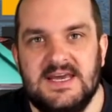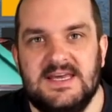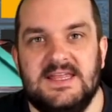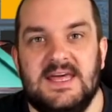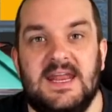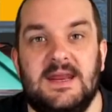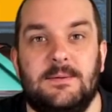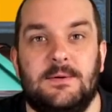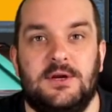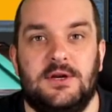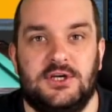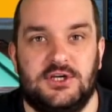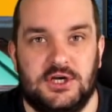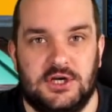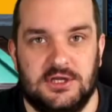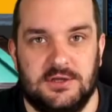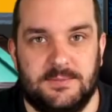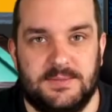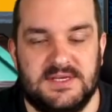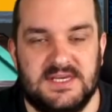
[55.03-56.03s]
Then I'm going to show
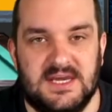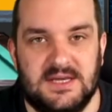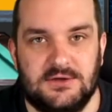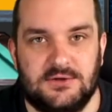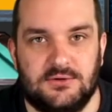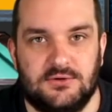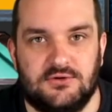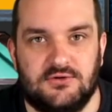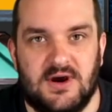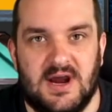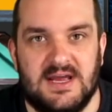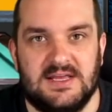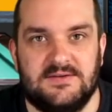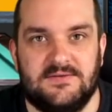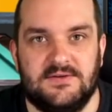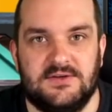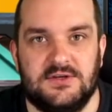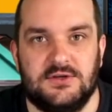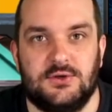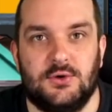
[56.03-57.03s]
you the potential
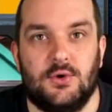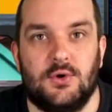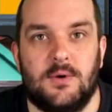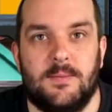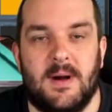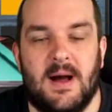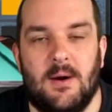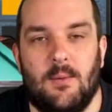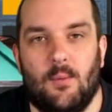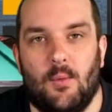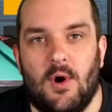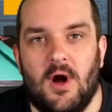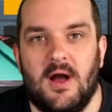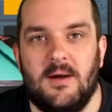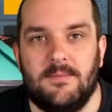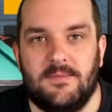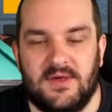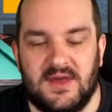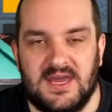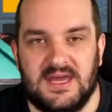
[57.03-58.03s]
transfers and talk about why
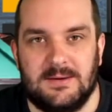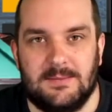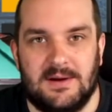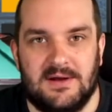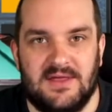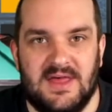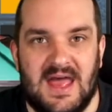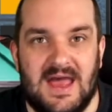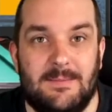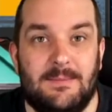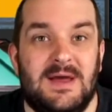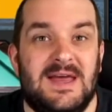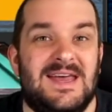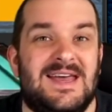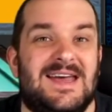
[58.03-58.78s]
I'm thinking about them.